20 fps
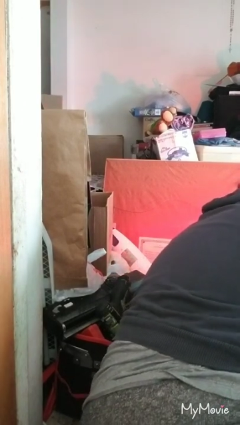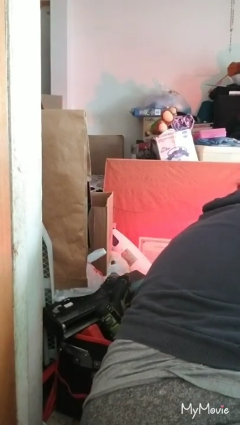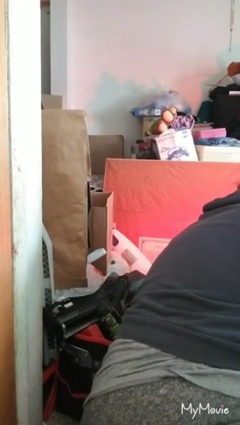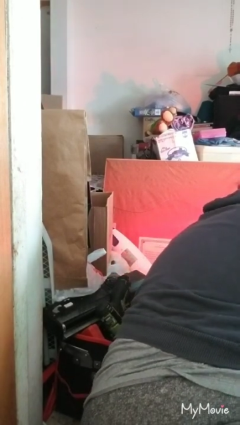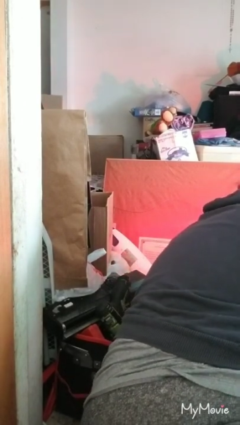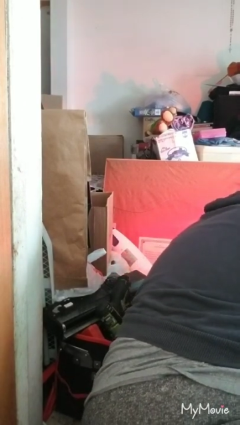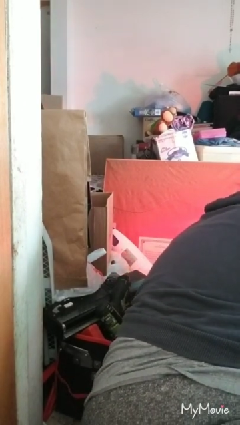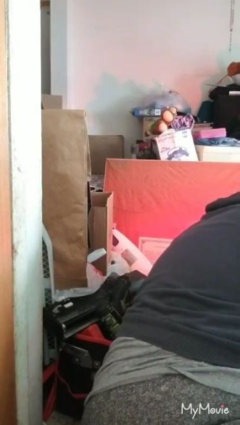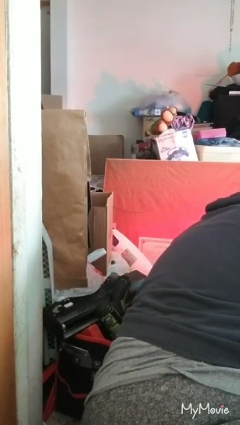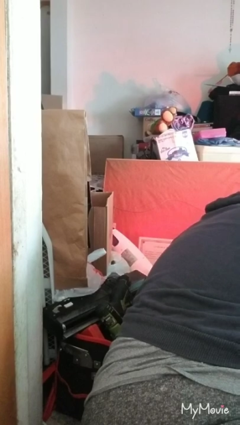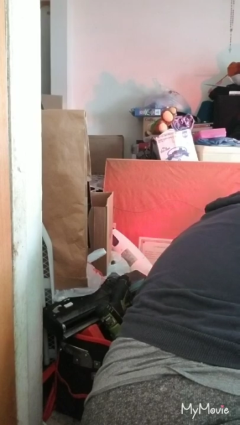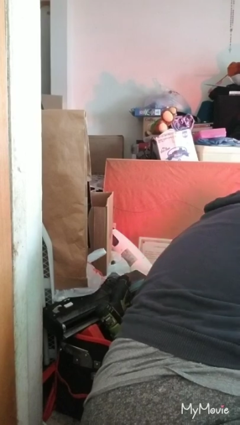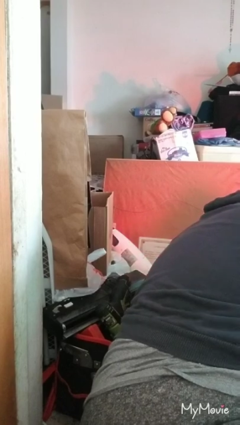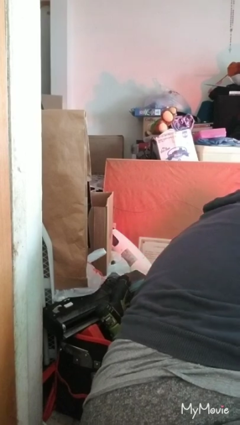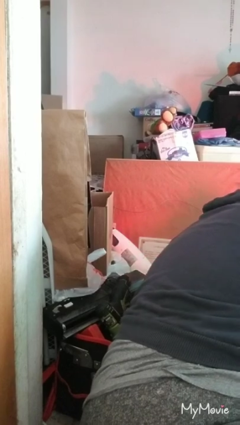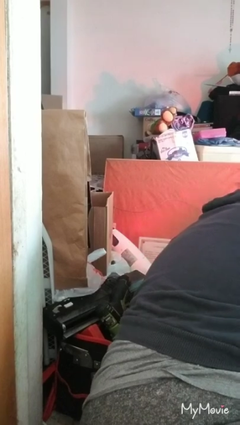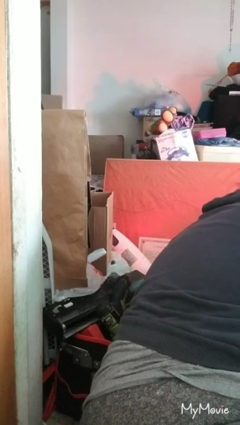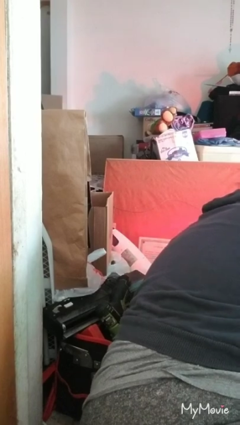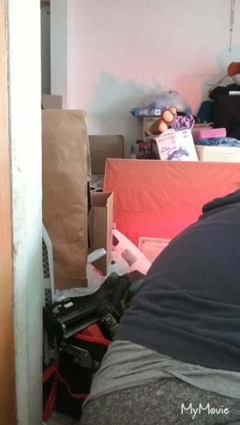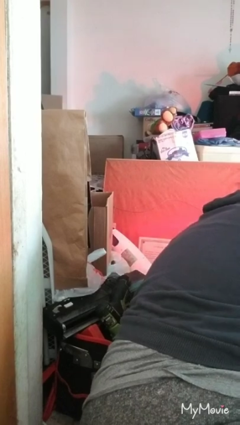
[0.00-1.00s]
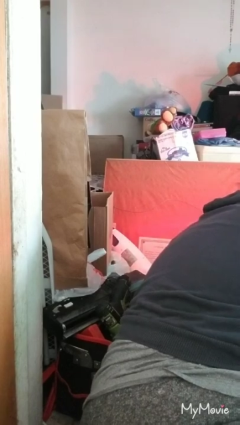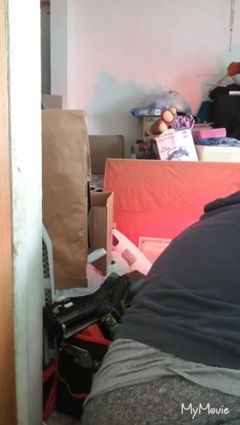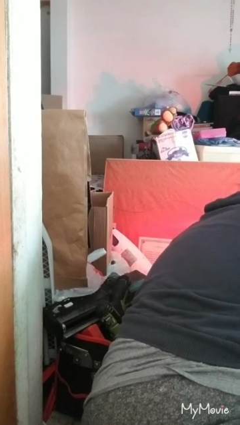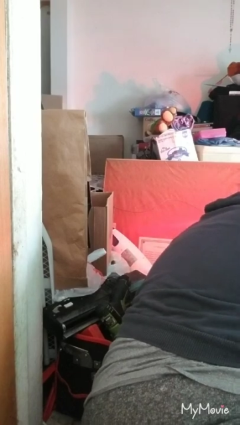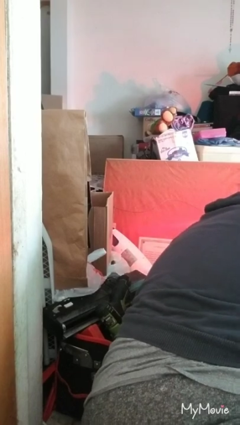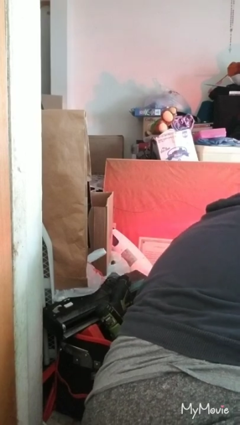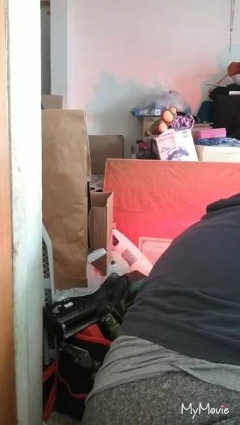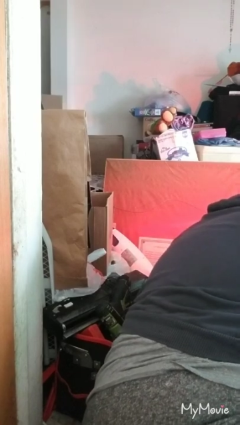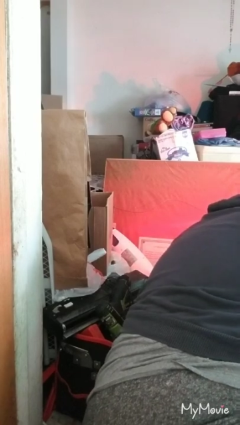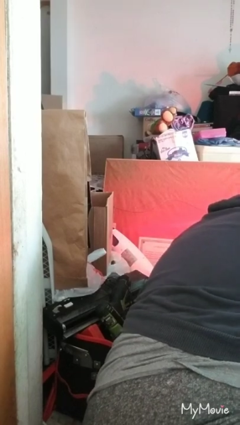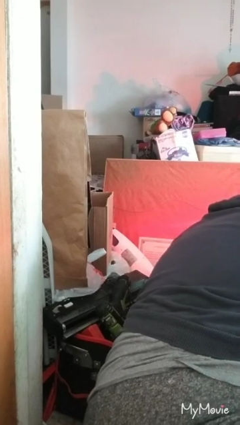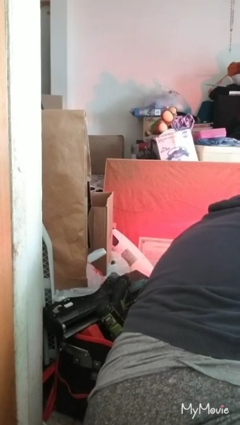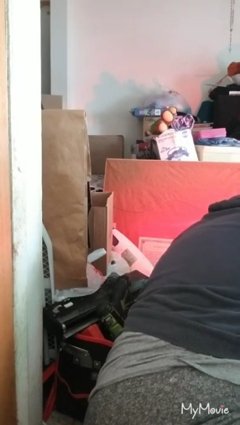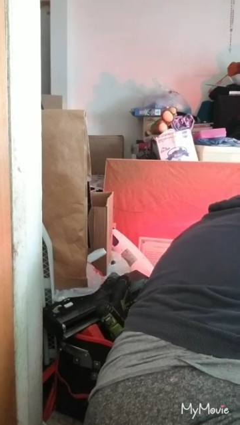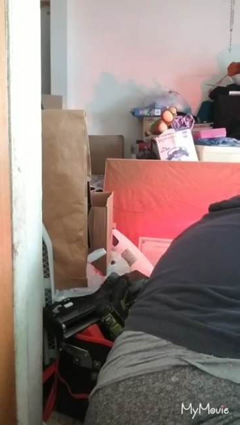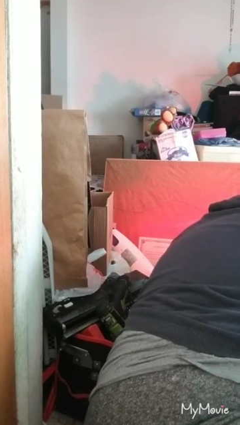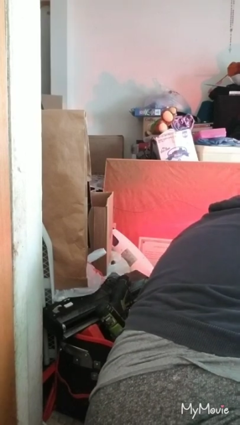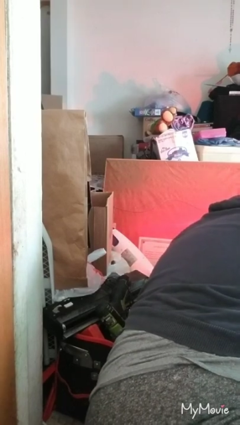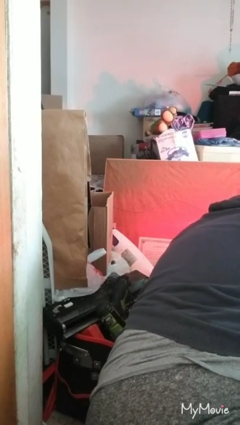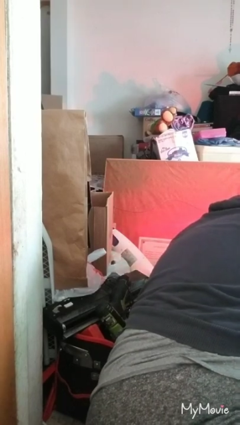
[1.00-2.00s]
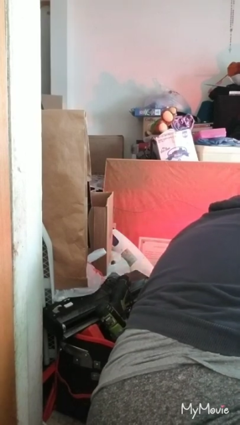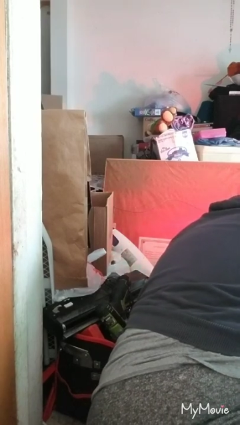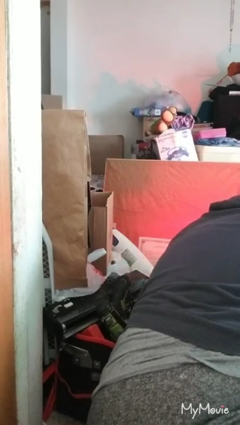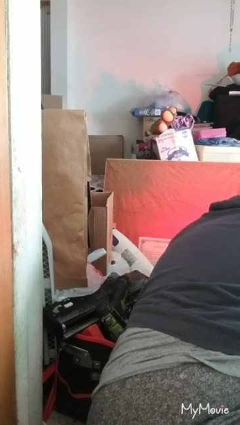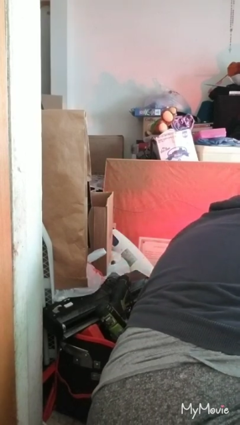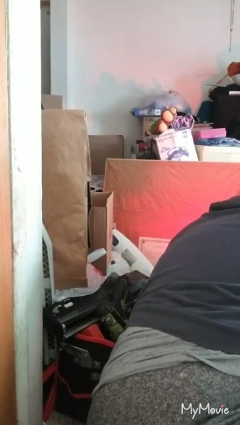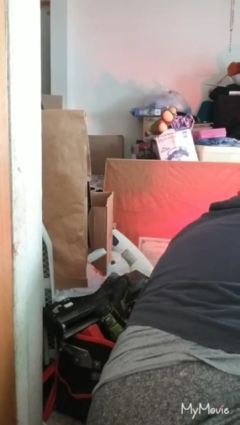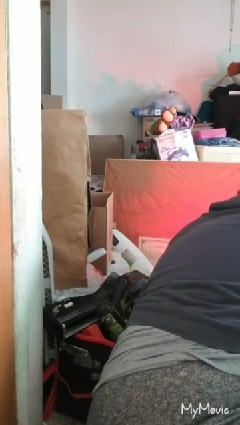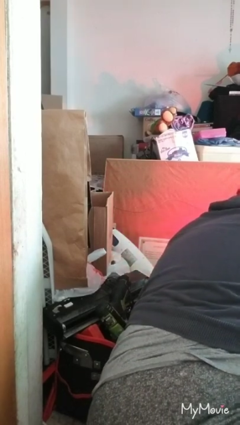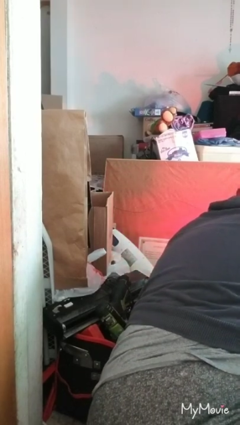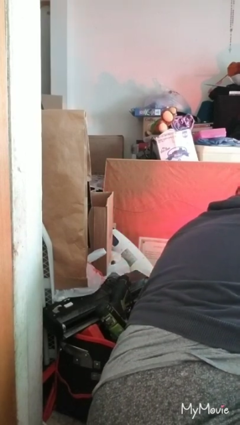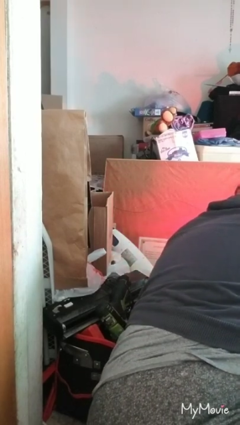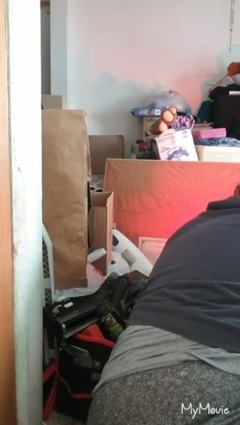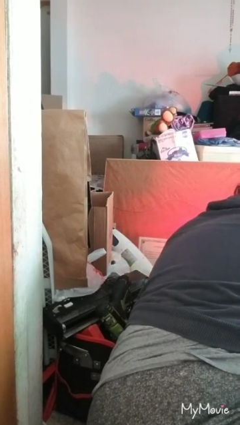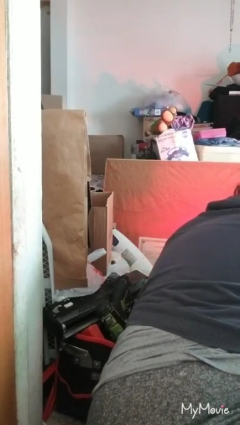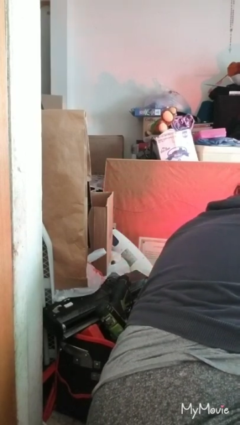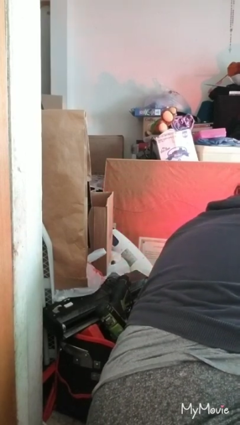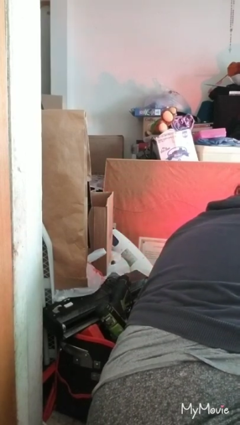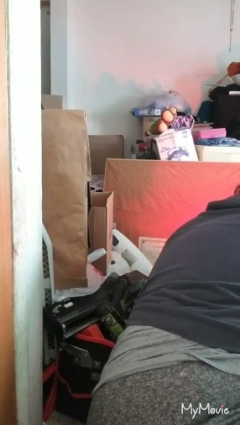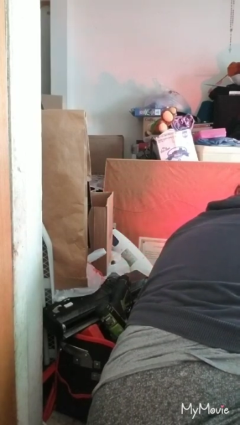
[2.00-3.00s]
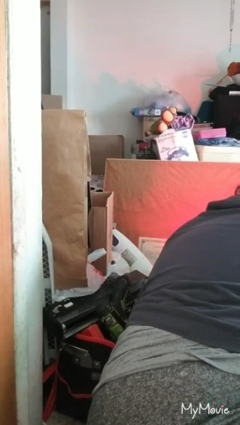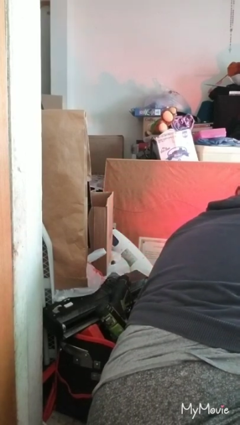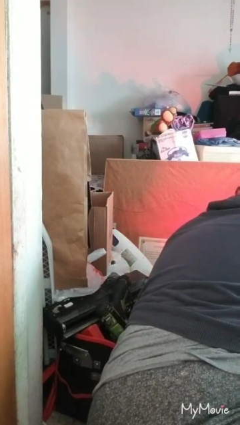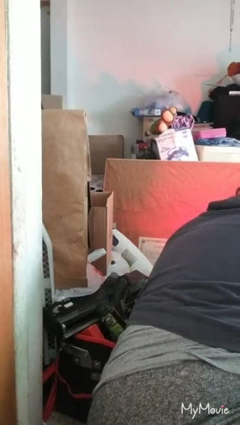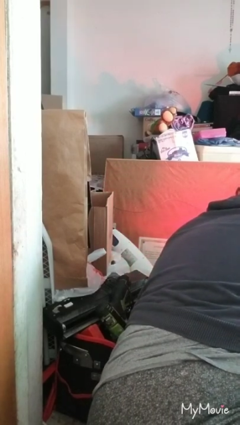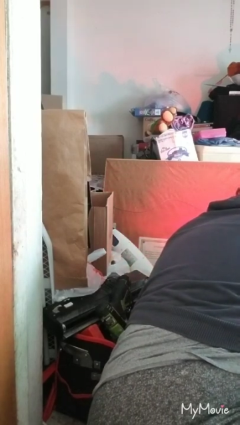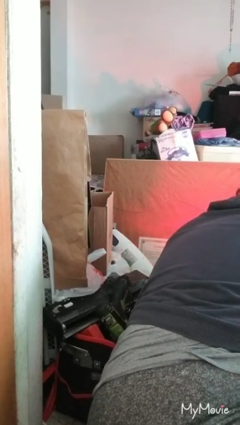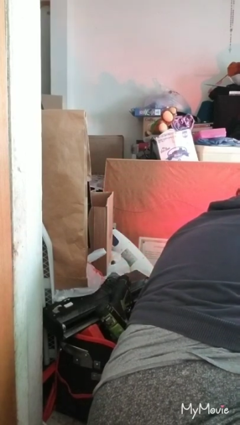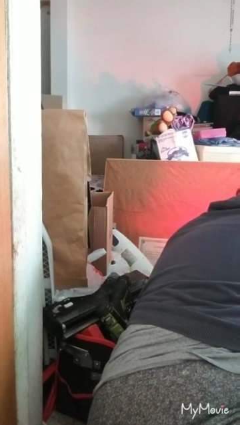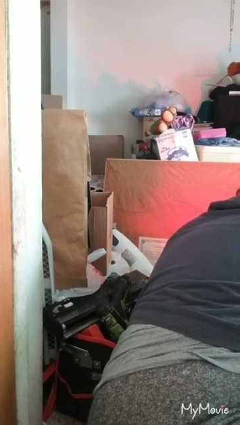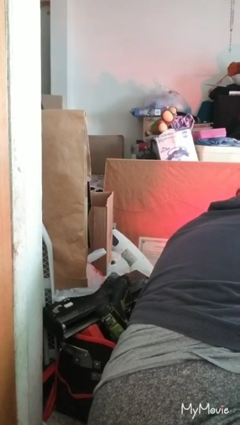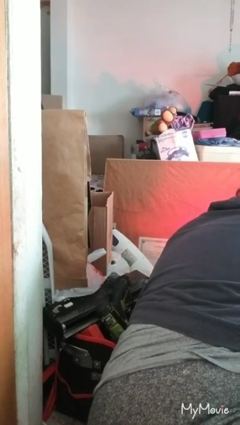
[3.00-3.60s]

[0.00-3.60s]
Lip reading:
[unreadable: no face in view]